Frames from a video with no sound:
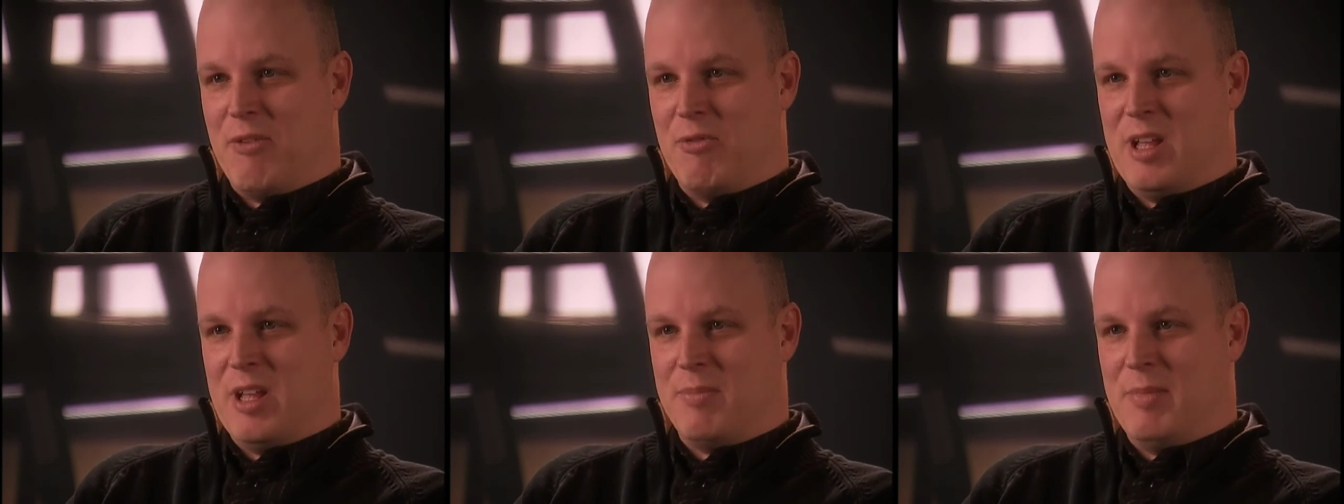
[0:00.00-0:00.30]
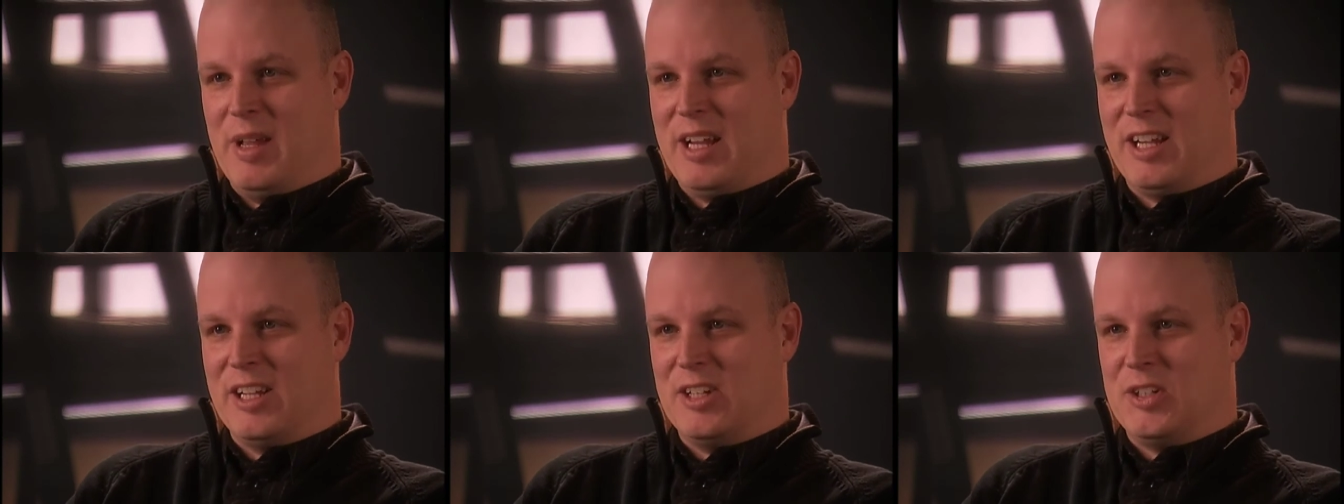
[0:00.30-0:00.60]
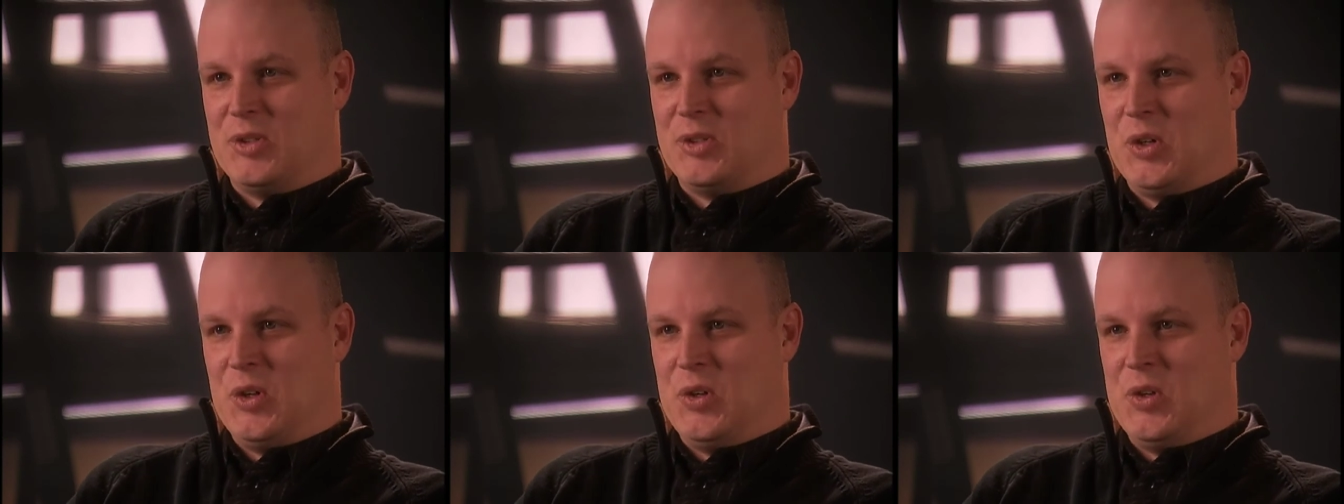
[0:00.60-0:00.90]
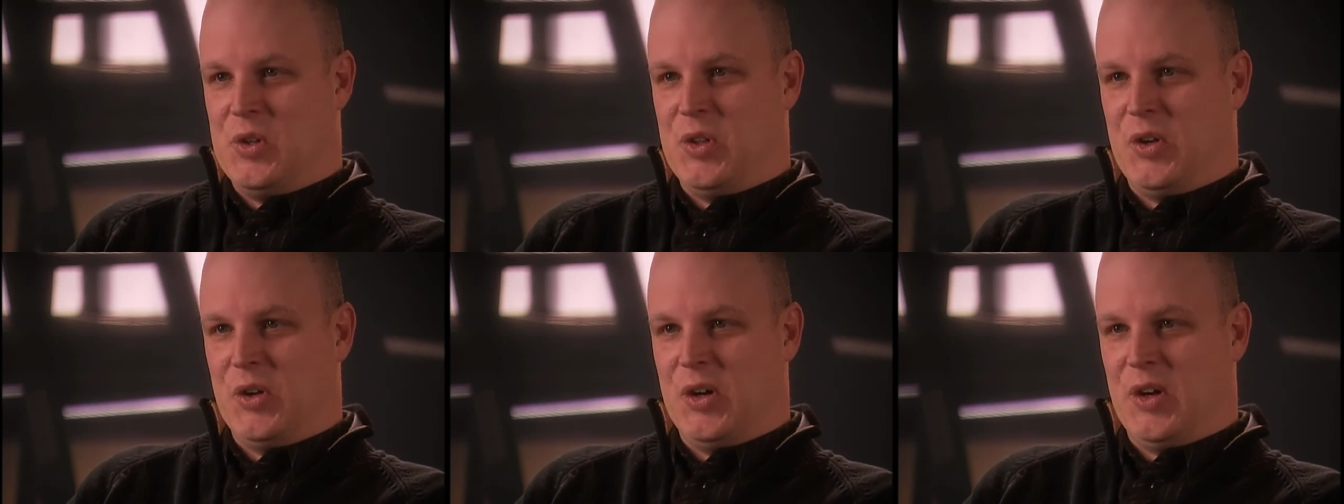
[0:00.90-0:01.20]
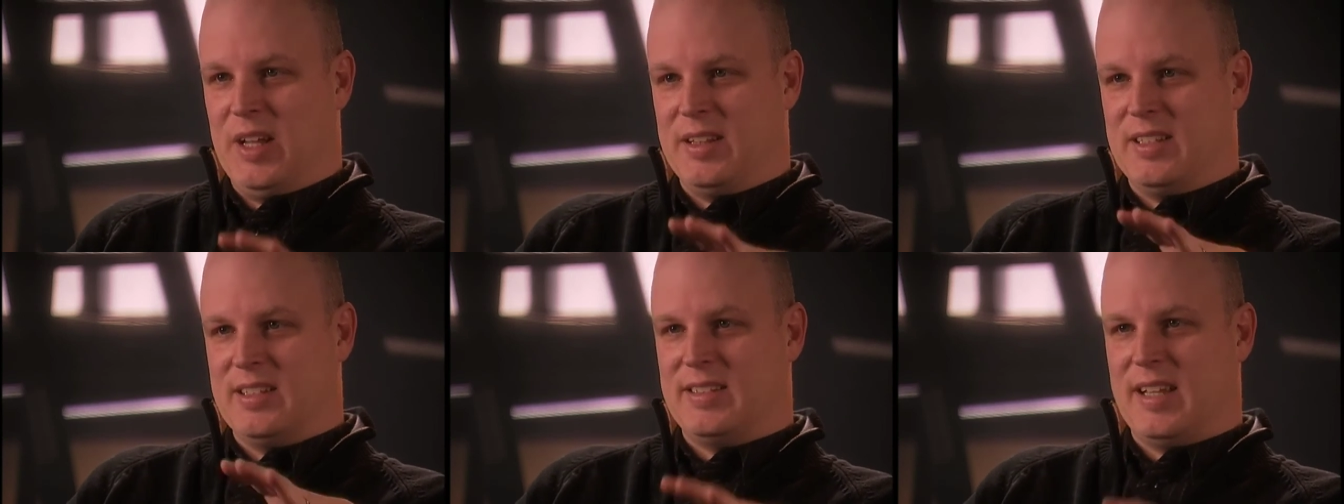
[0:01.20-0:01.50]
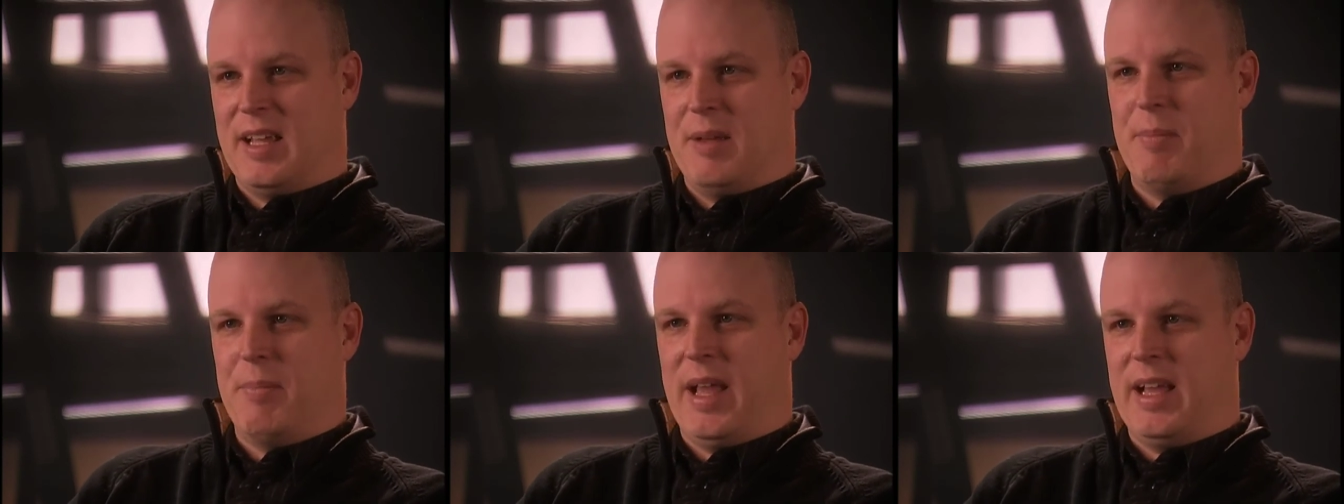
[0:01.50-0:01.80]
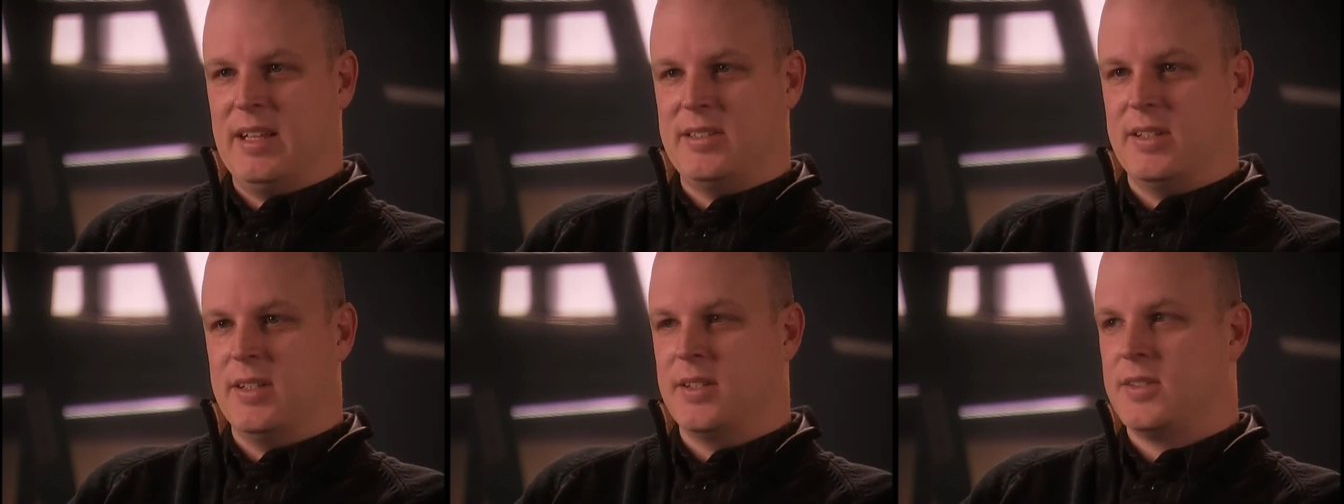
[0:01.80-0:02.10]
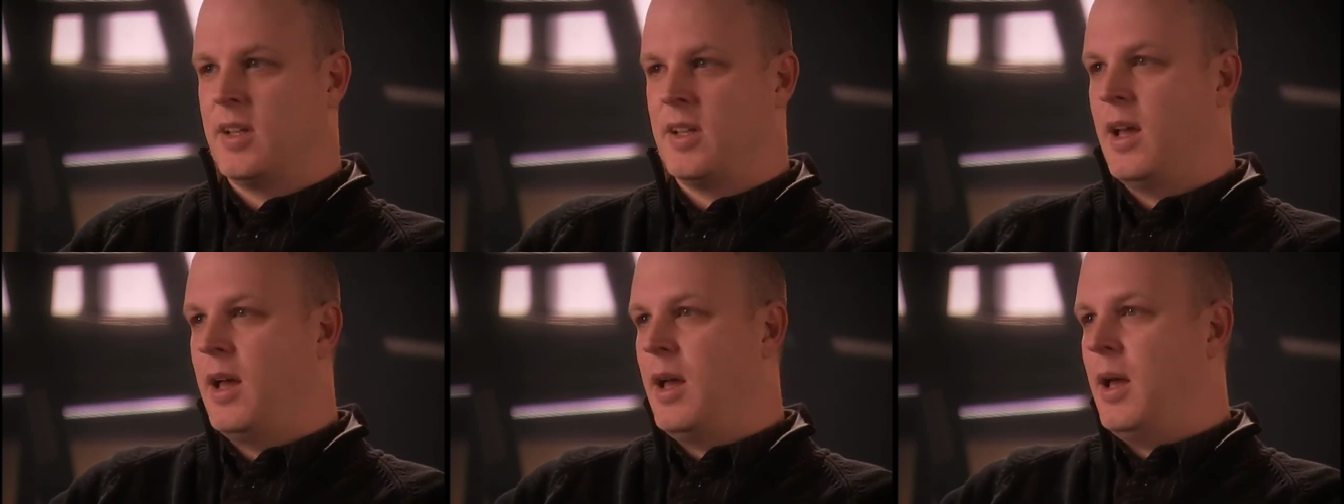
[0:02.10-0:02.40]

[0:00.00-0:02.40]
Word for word: rhythmic control that are on the same basis,